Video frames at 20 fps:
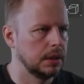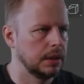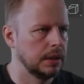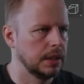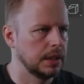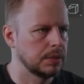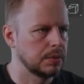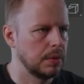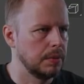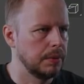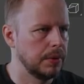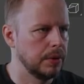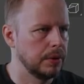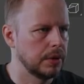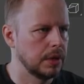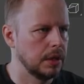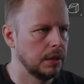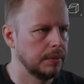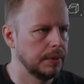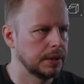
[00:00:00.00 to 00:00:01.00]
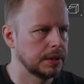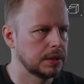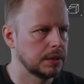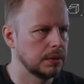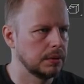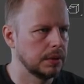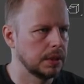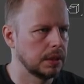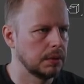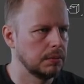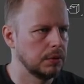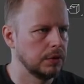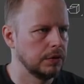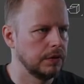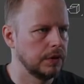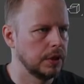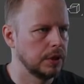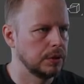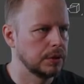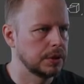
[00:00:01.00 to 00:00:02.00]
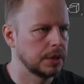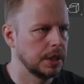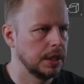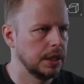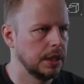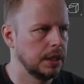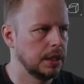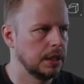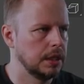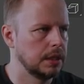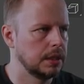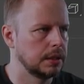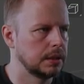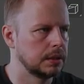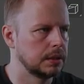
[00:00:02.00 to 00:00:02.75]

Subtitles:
This one broke a little bit, so we can move those in.